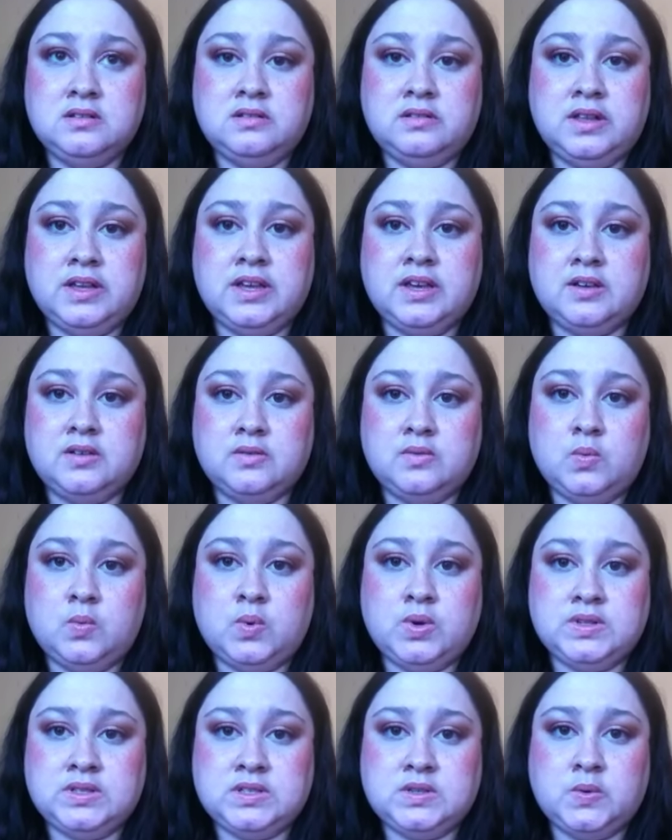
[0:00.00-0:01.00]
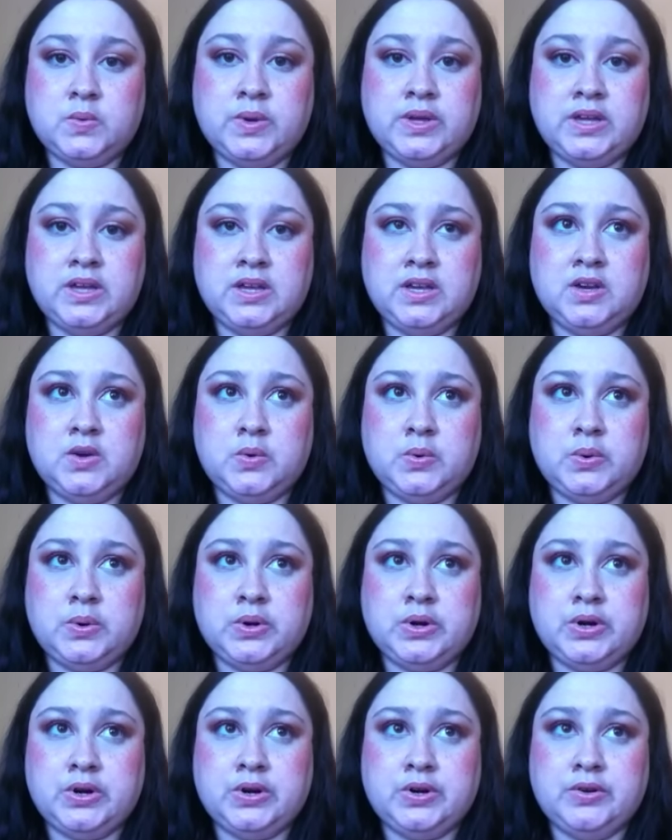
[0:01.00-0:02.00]
like once a week
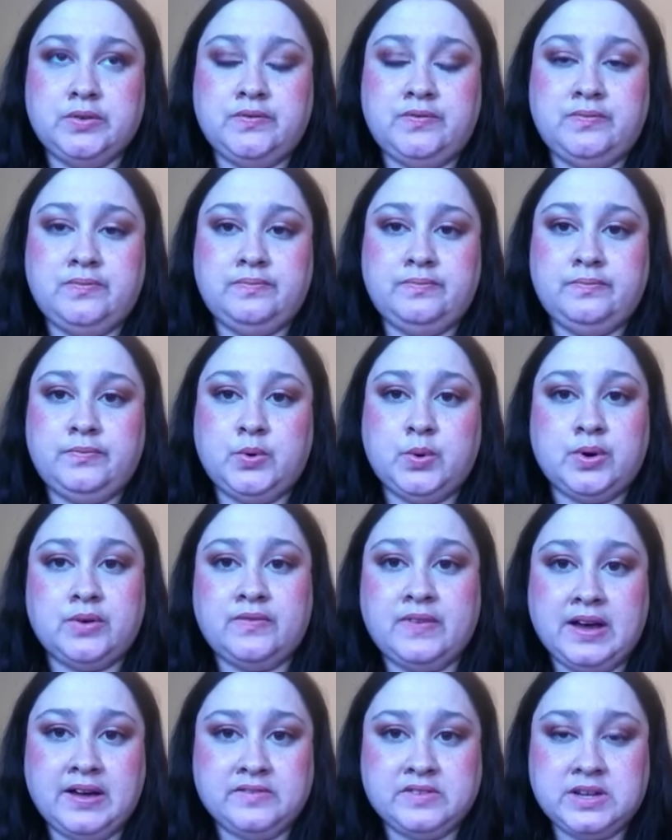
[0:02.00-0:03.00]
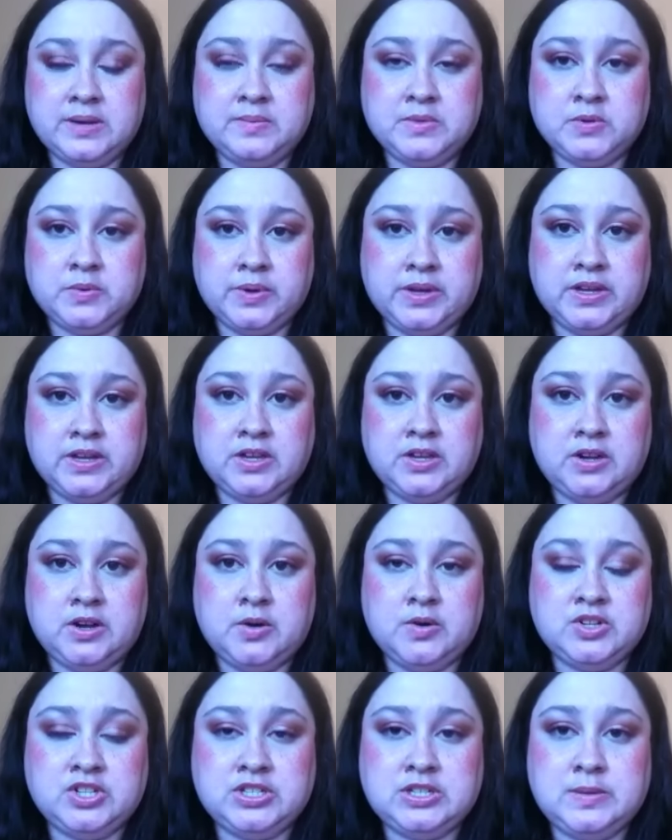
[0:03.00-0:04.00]
or 4 or 5 times a week. You
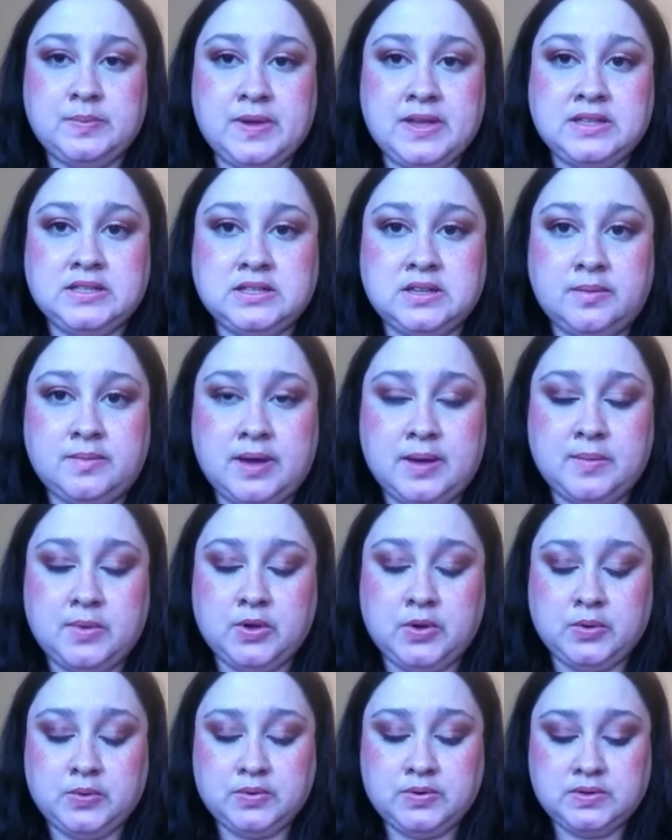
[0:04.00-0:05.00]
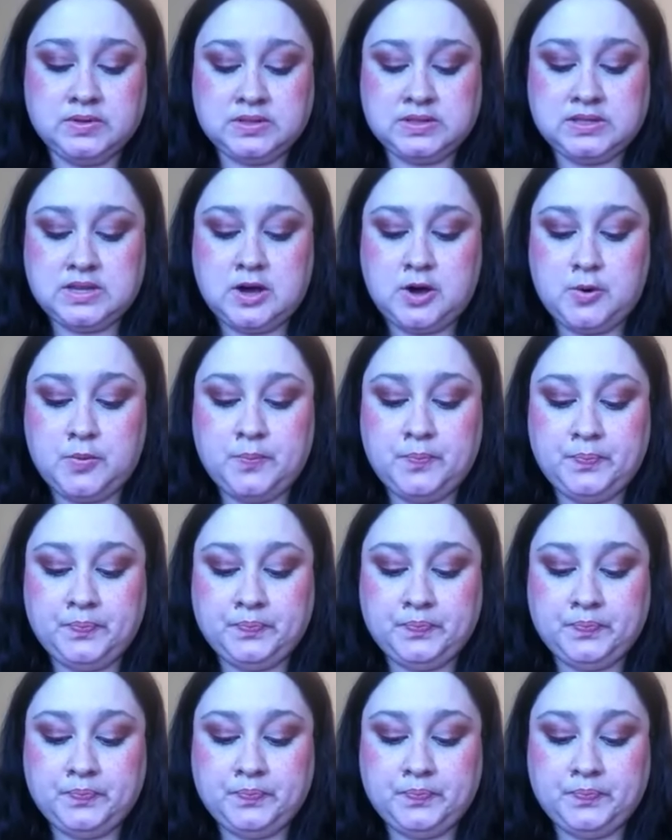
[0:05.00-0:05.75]
know, it just depends on my mood. So,